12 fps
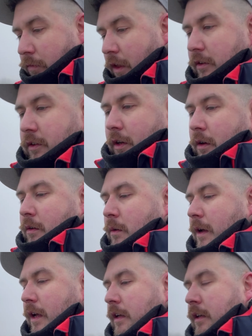
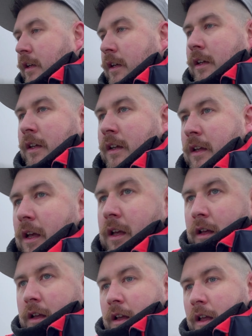So
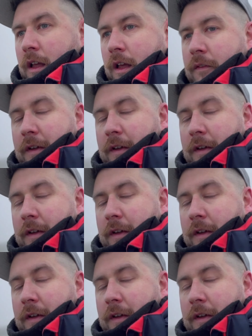I've